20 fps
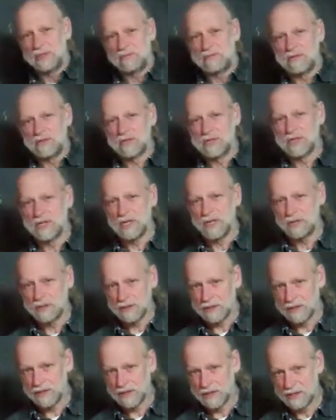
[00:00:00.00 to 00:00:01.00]
the
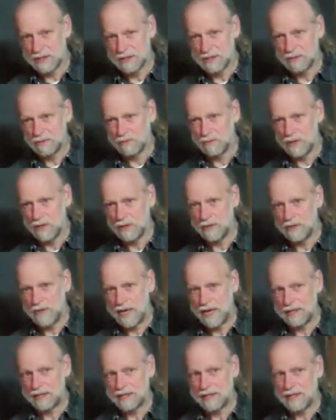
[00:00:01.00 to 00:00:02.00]
result, where
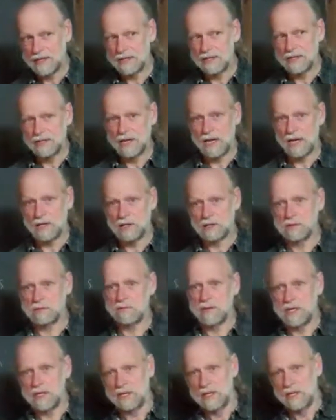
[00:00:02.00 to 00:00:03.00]
that then takes
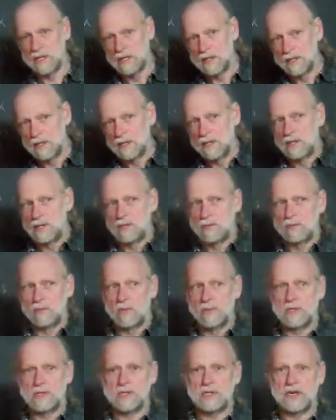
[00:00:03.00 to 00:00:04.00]
me,
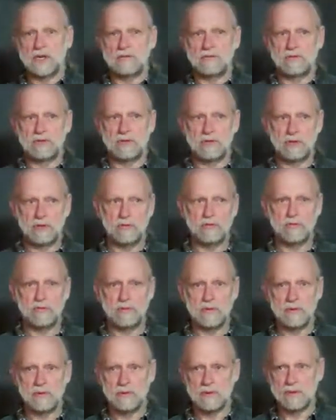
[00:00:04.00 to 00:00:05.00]
once I've
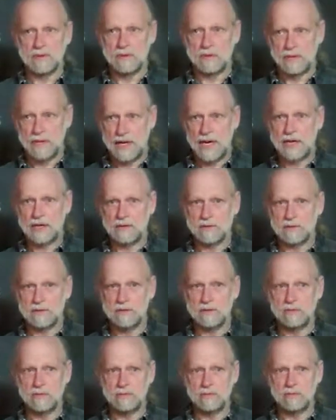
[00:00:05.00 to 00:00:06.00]
shown that
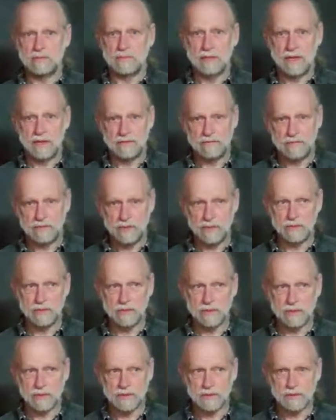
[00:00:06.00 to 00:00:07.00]
to my
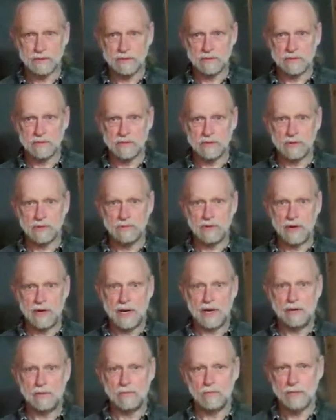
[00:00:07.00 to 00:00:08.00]
viewers, so
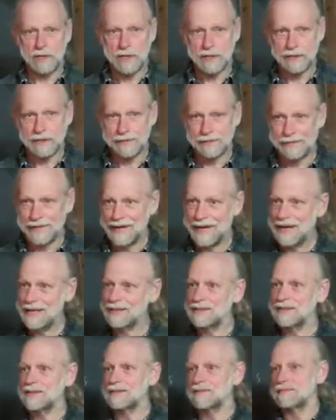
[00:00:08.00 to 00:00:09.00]
now what?
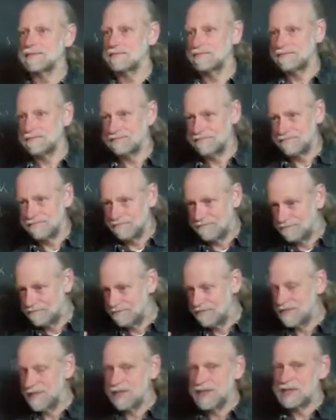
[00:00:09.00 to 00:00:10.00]
That
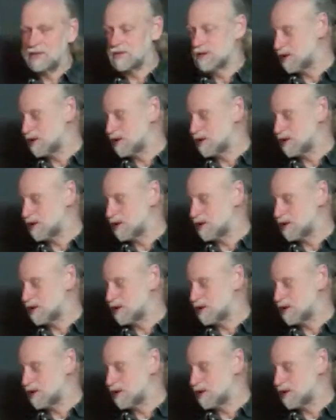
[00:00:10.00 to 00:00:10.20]
is